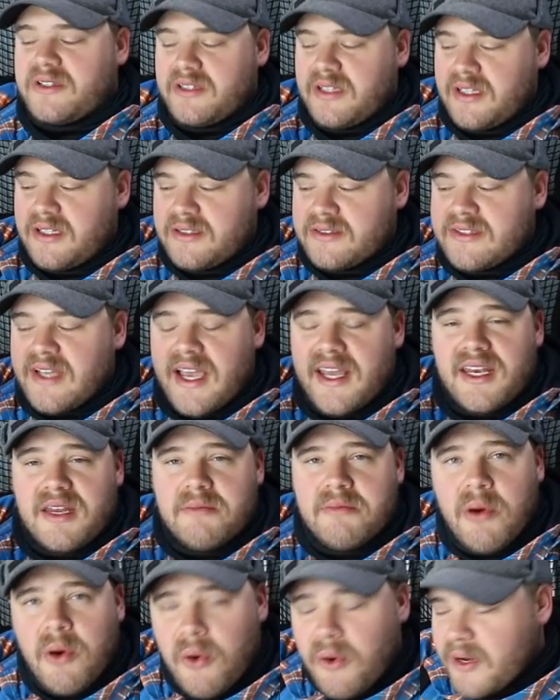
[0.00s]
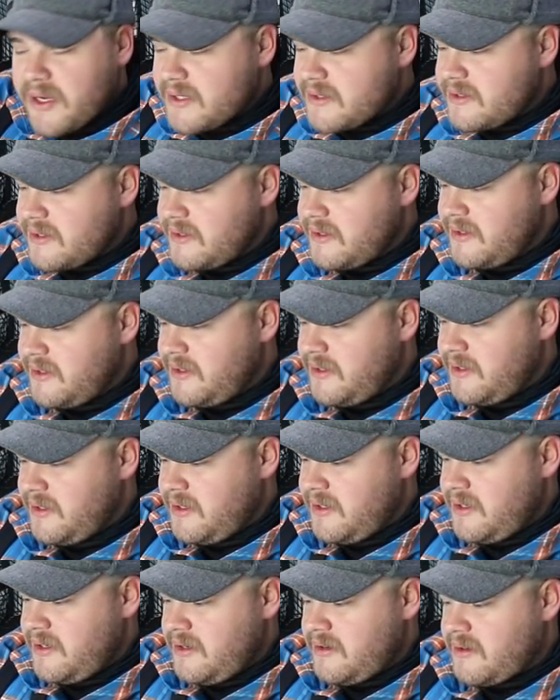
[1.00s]
little tiny point,
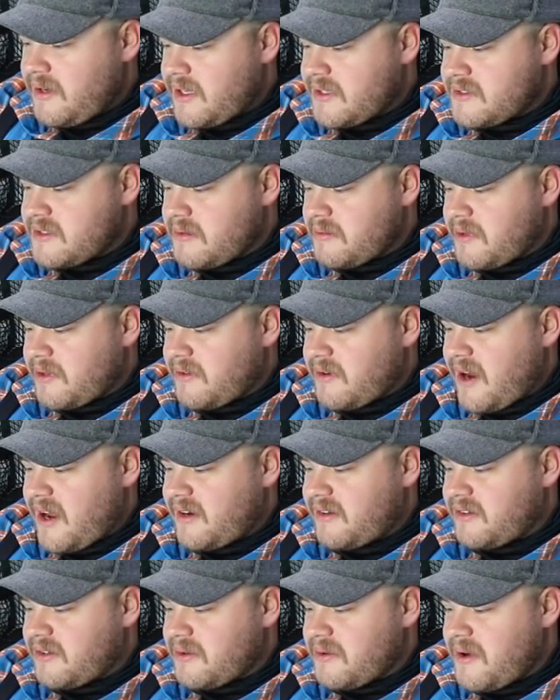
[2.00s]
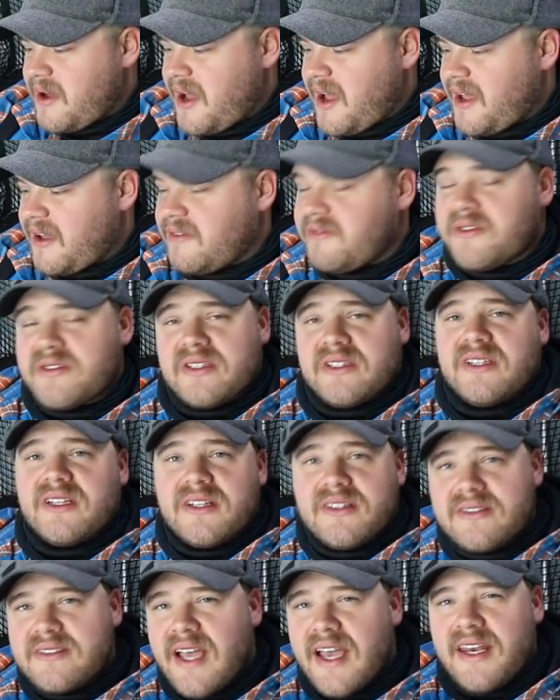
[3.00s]
got something riding through high. If there's a
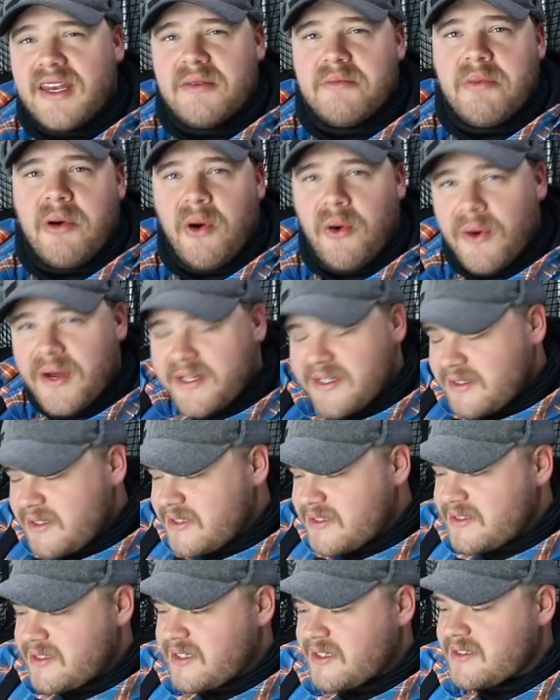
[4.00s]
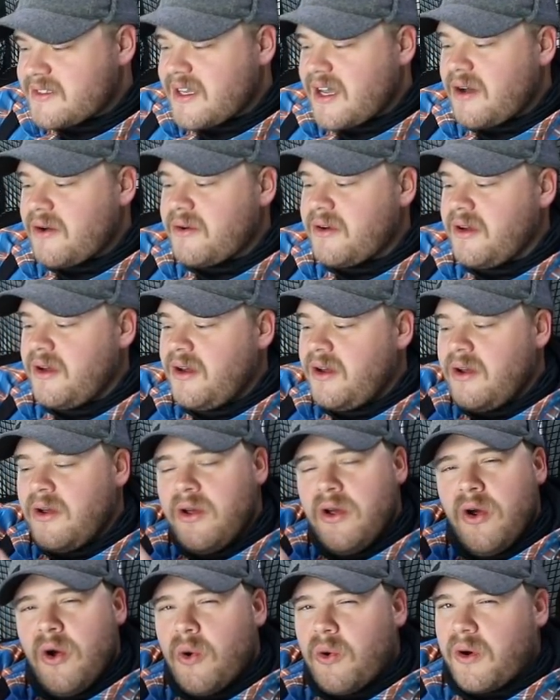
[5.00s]
little tiny point that sticks out,
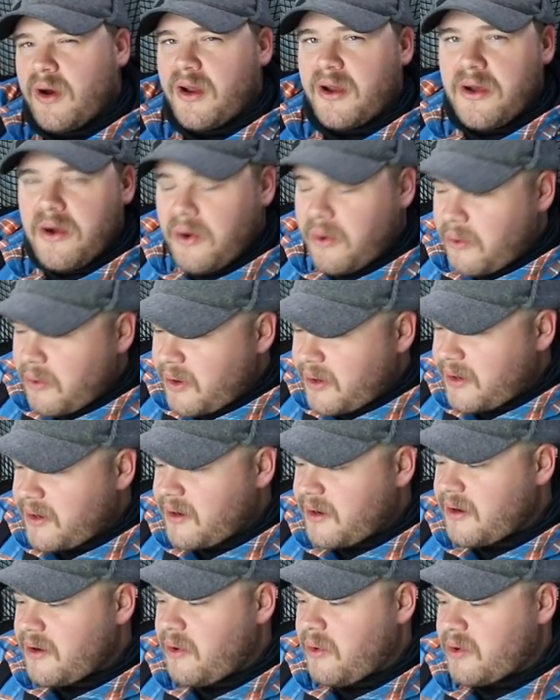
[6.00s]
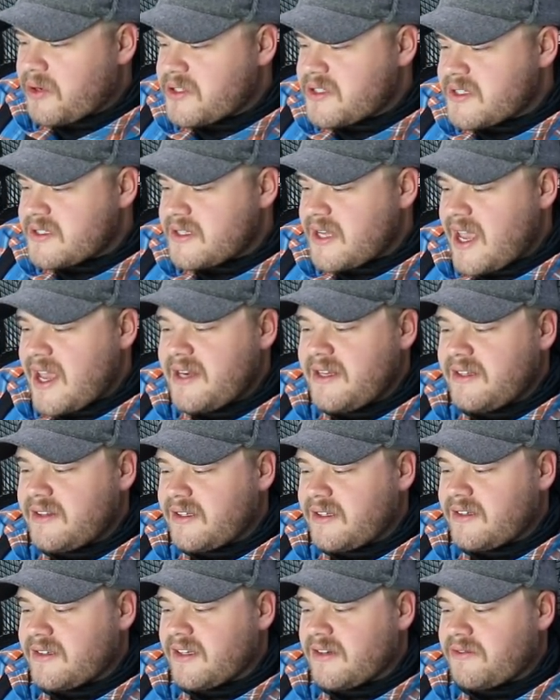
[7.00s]
or a corner, or just
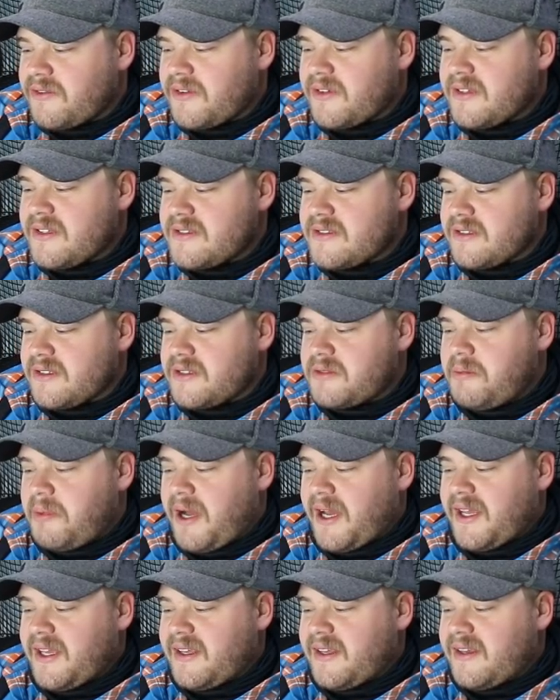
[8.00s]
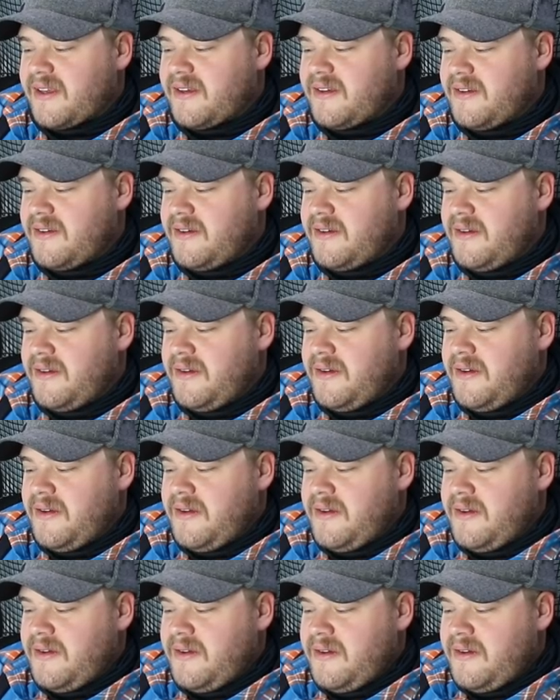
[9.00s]
anything different, this looks pikey.
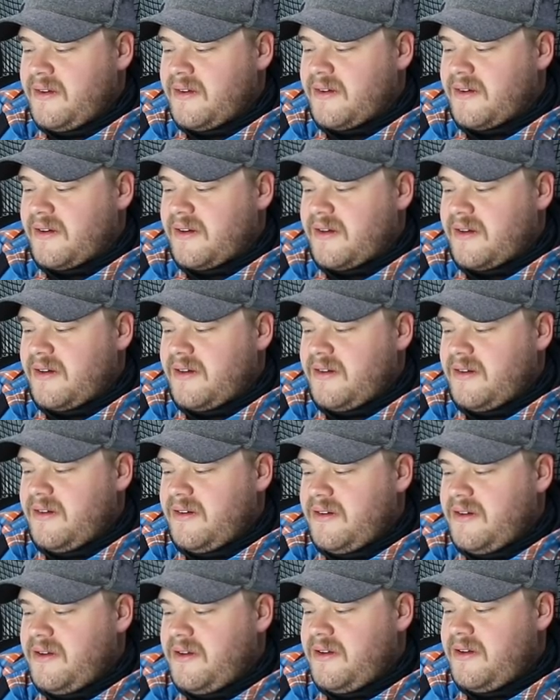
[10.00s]
Oh.